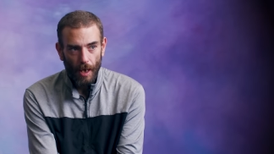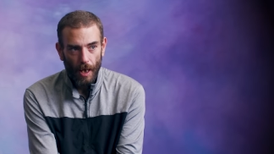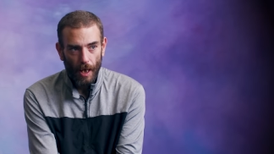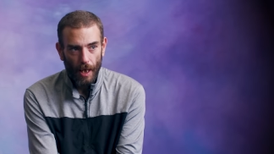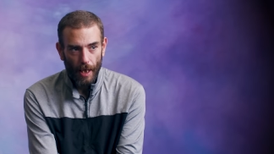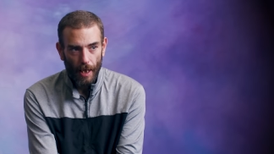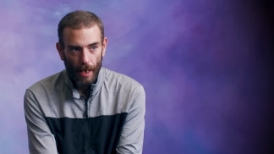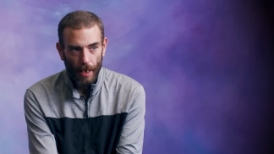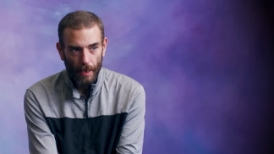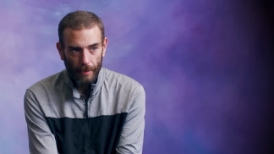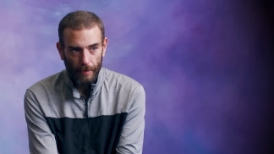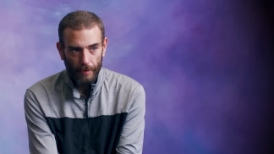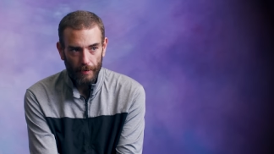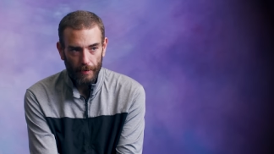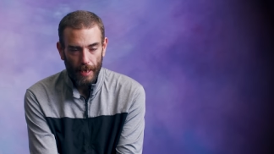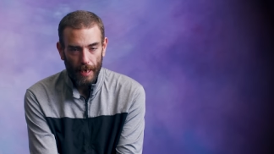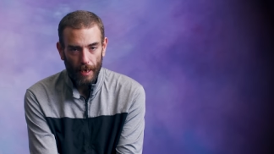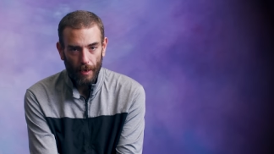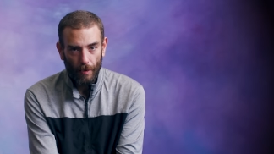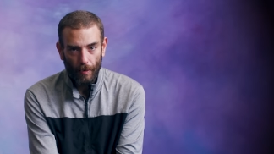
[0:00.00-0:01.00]
and
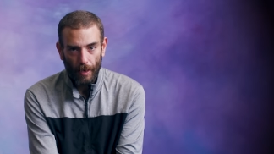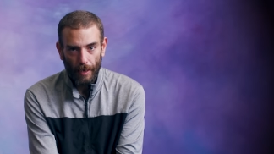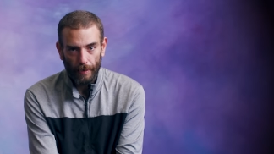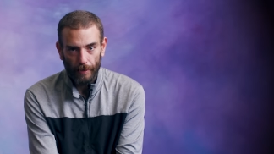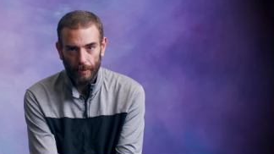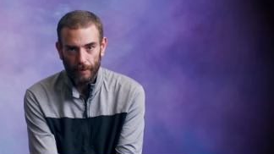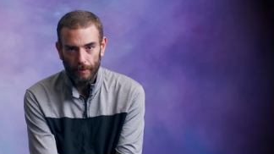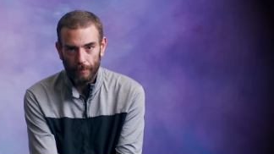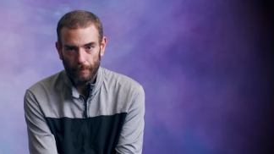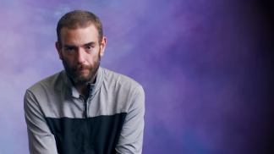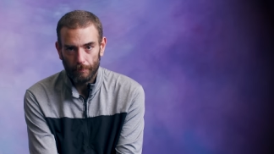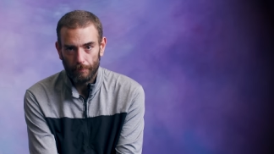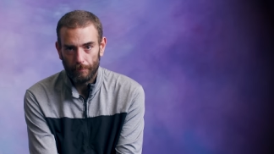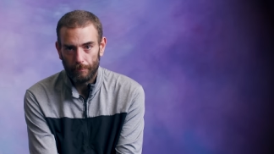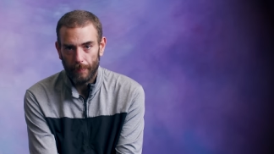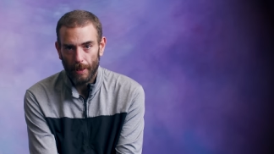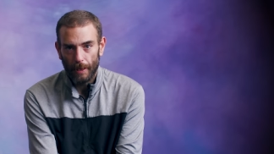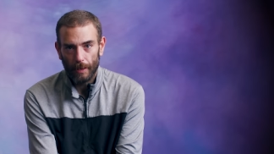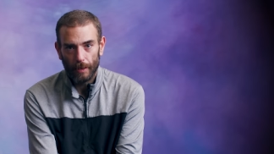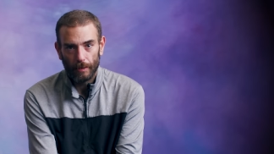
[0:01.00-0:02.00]
now I can
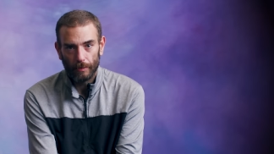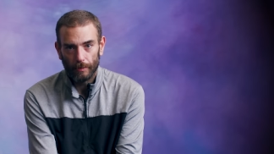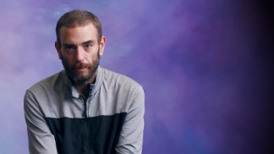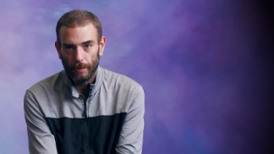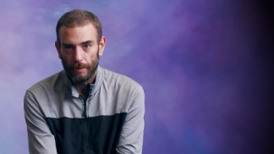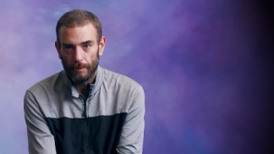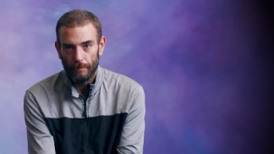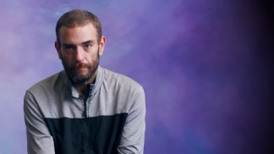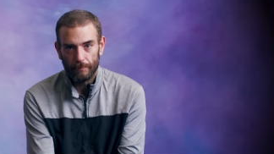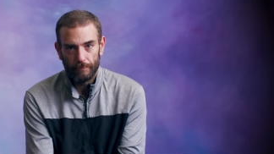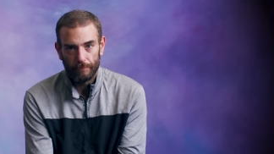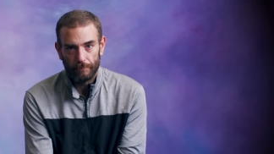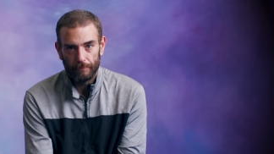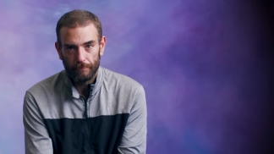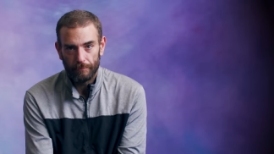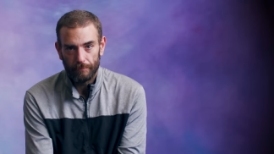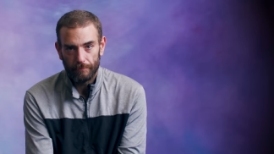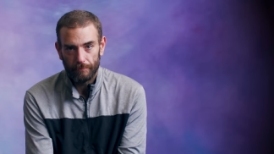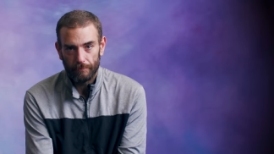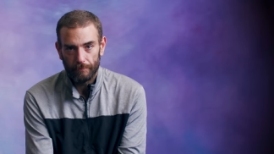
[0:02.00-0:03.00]
barely
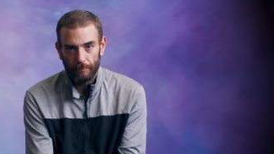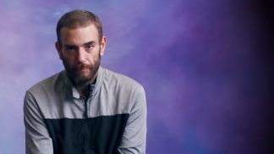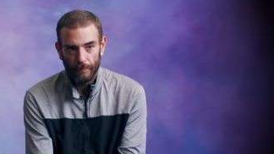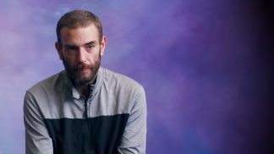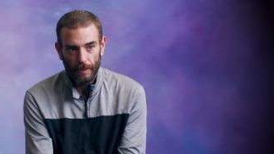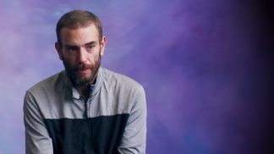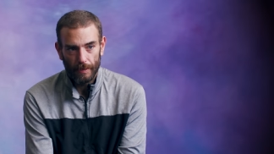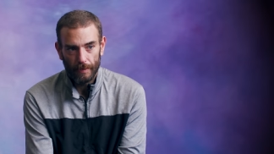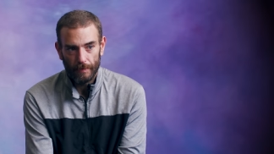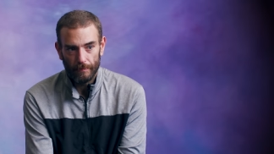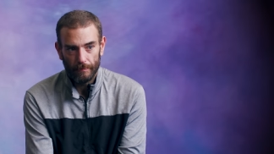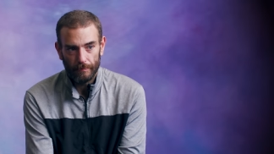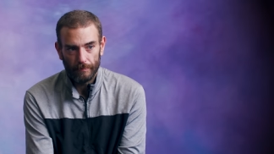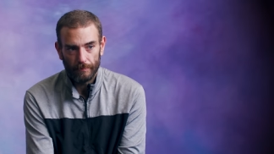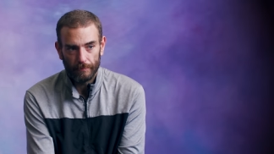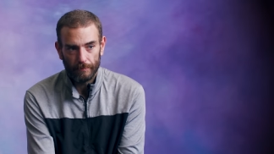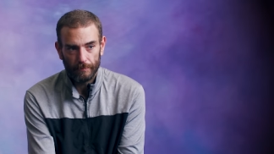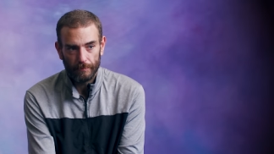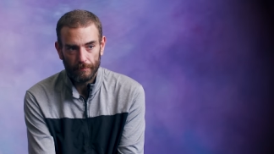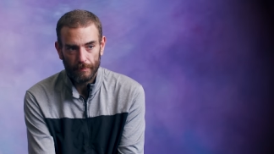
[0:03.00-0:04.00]
uh,
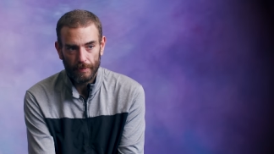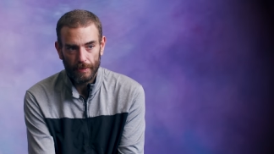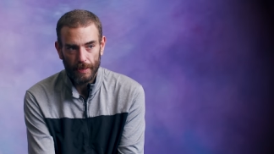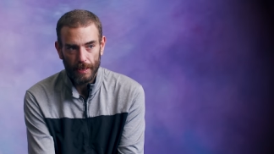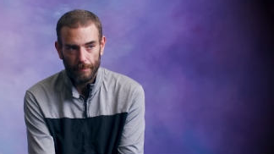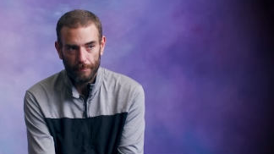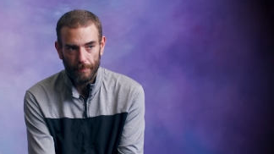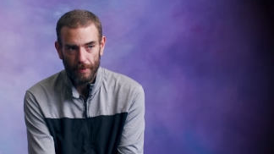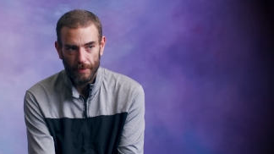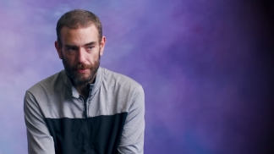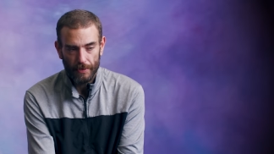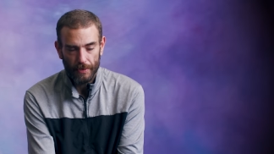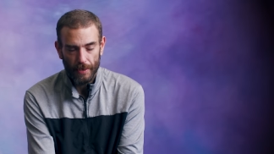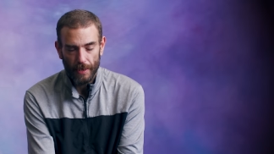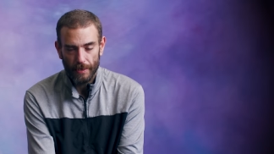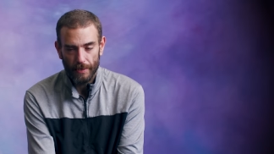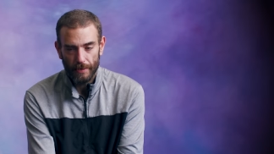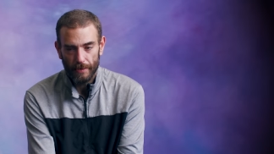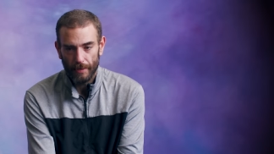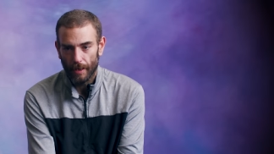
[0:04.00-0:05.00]
keep a
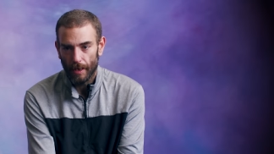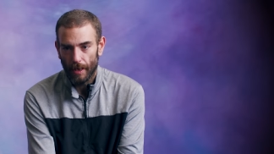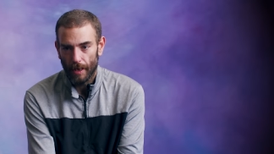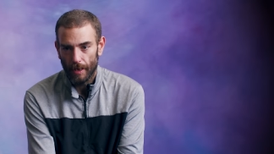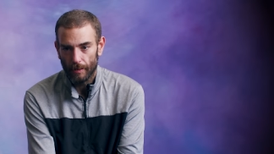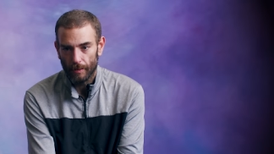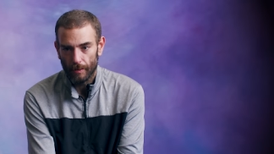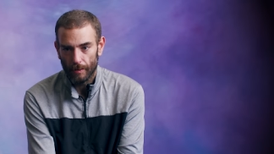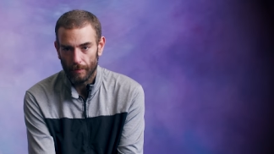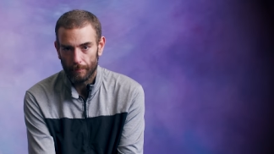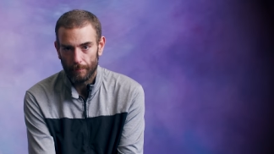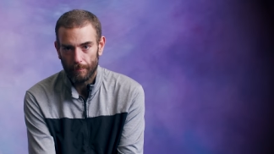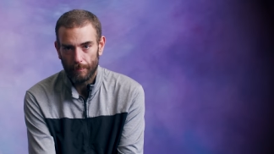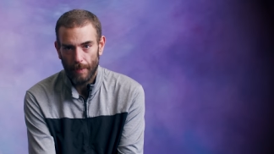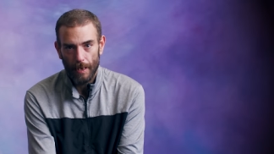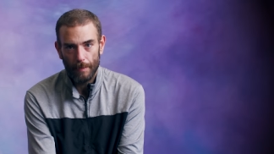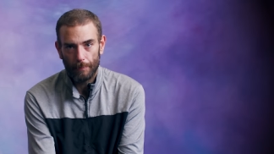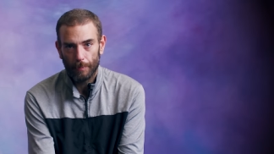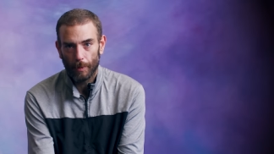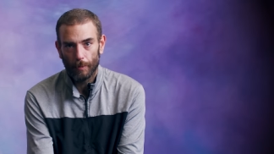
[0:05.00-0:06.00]
steady thought or
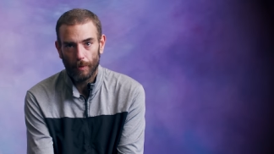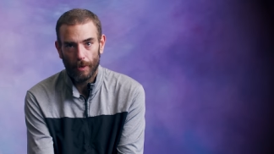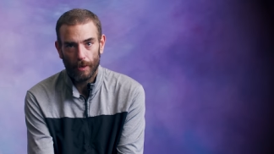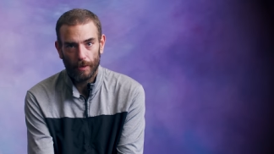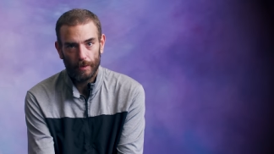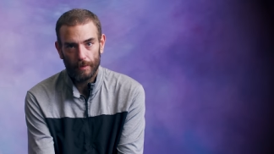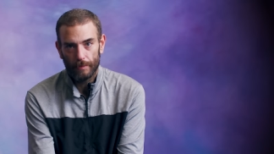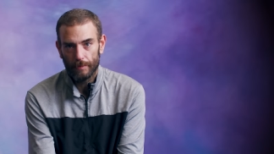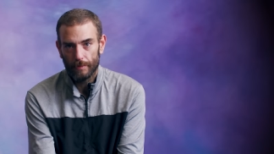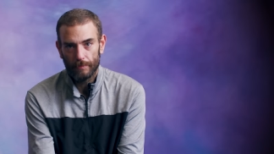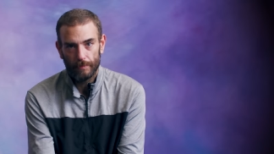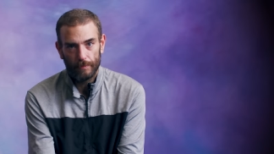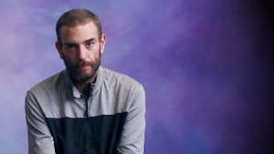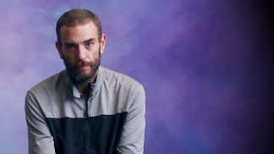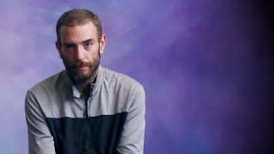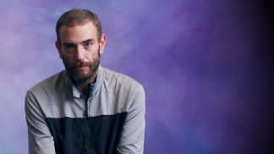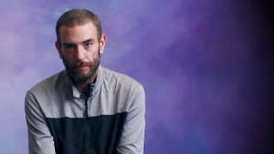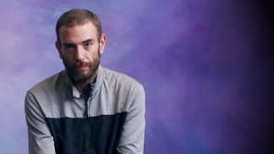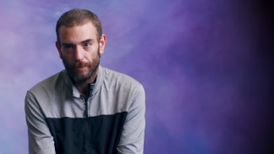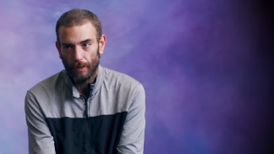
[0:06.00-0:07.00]
paperwork,
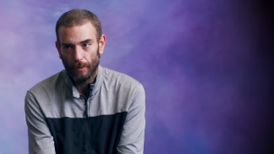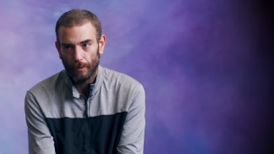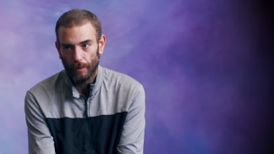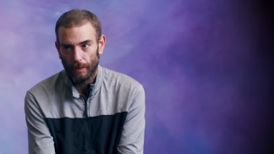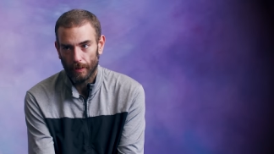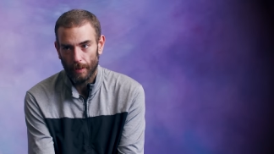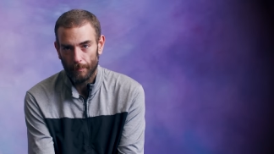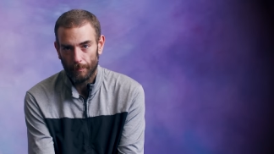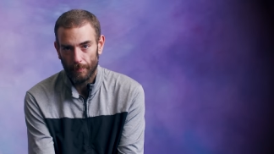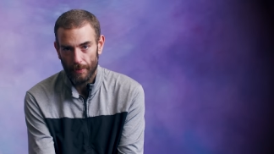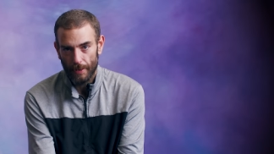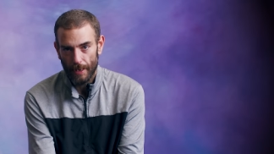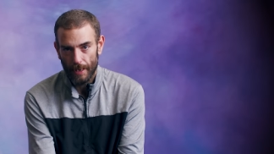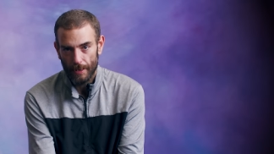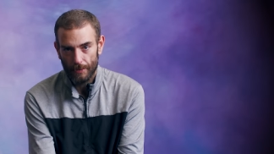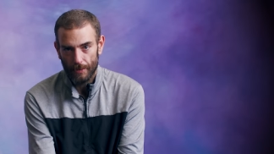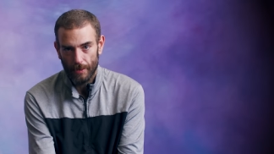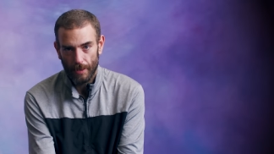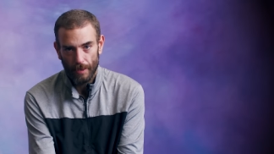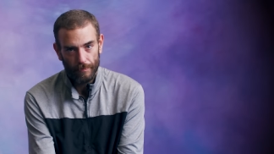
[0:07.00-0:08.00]
following up with
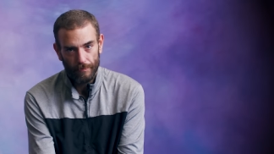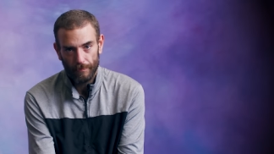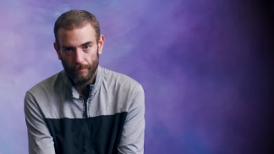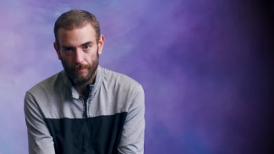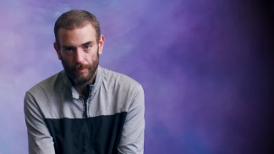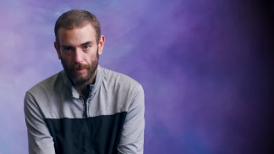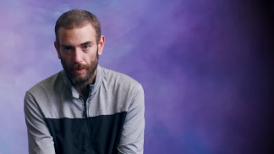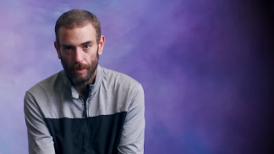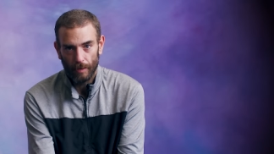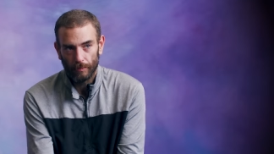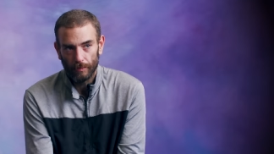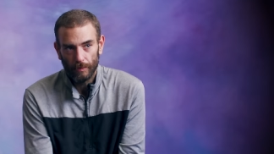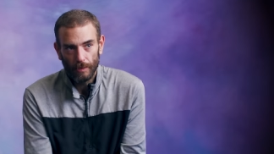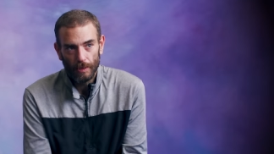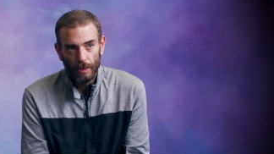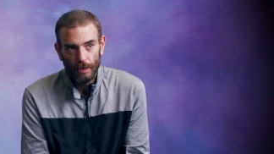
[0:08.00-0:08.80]
that stuff. No,